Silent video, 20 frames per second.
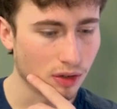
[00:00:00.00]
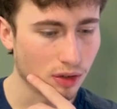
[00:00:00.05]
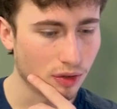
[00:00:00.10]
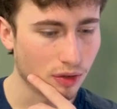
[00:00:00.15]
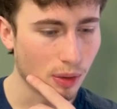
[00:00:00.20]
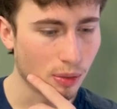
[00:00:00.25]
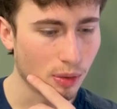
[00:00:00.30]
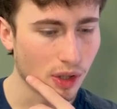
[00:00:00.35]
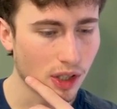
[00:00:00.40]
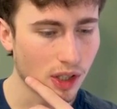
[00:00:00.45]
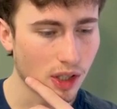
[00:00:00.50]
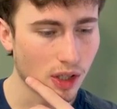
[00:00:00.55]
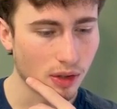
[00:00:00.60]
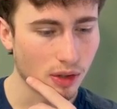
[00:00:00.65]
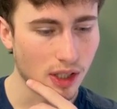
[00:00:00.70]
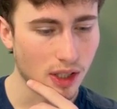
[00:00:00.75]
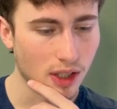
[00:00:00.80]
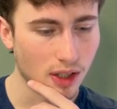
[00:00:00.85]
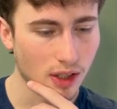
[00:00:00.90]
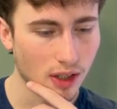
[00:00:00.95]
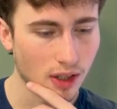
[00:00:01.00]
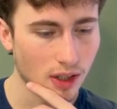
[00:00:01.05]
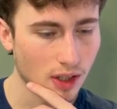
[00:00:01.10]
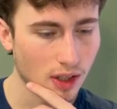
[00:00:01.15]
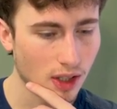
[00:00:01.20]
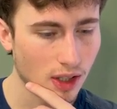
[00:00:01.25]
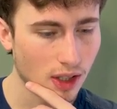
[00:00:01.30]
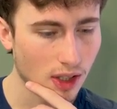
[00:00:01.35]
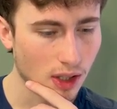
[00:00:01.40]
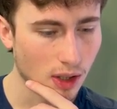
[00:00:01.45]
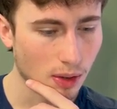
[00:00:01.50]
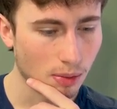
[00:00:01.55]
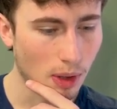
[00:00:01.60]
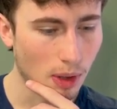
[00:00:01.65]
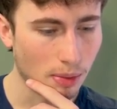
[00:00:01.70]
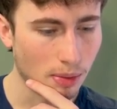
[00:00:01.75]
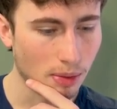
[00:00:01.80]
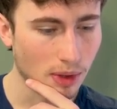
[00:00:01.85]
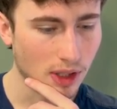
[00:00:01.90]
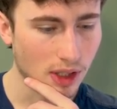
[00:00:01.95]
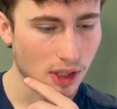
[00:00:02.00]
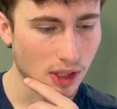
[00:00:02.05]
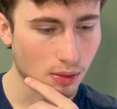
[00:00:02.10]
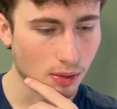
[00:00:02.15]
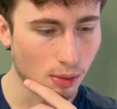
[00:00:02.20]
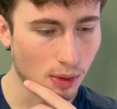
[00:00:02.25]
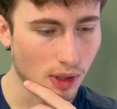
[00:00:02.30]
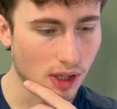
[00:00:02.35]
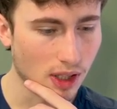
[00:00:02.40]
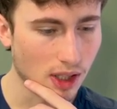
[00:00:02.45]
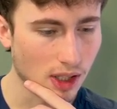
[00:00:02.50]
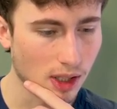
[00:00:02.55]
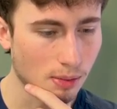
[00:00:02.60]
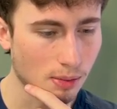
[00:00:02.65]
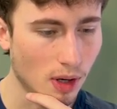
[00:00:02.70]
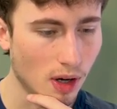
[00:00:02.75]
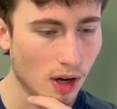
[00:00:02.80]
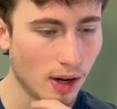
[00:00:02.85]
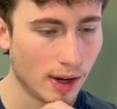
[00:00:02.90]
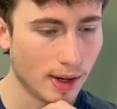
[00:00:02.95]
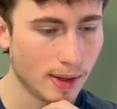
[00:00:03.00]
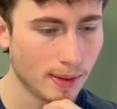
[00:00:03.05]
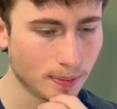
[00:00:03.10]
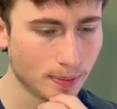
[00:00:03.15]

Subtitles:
If I were to go here, he'll probably just win this pawn.